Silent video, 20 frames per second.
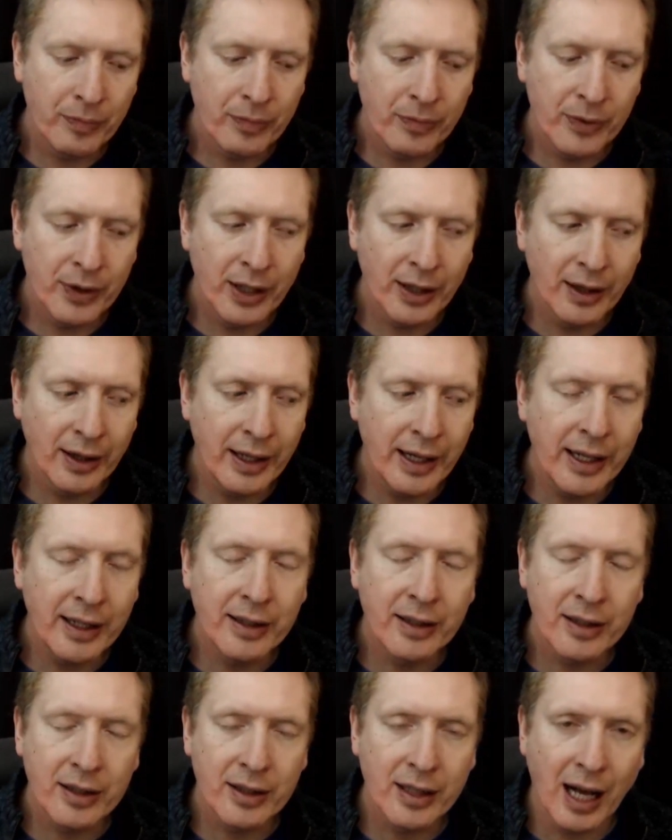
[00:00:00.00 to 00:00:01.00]
the
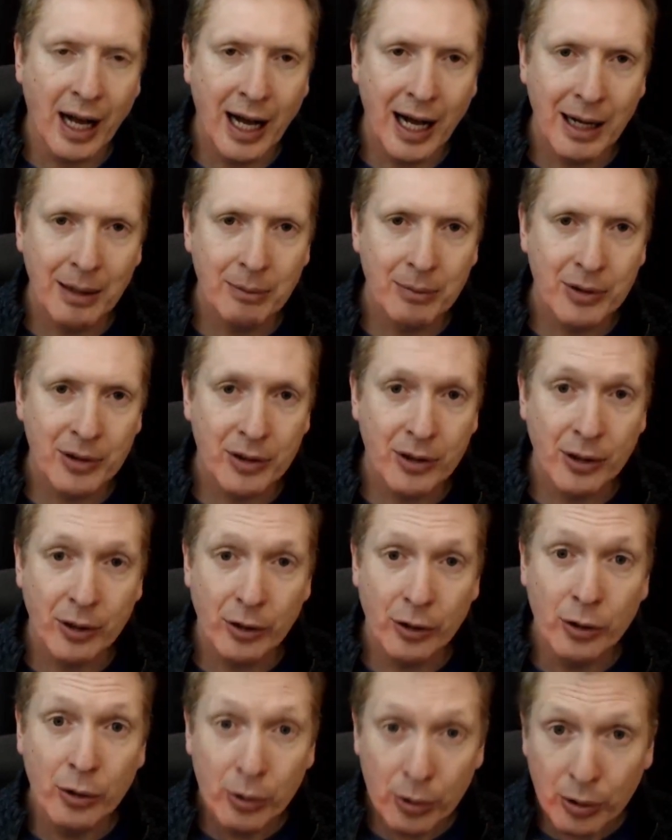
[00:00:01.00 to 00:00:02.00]
latest apps that
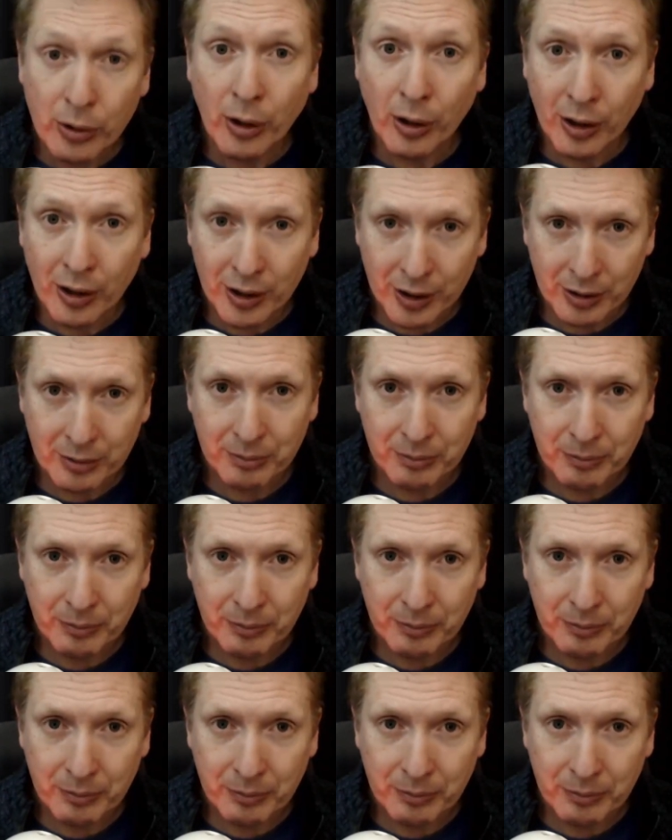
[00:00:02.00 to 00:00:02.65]
you got,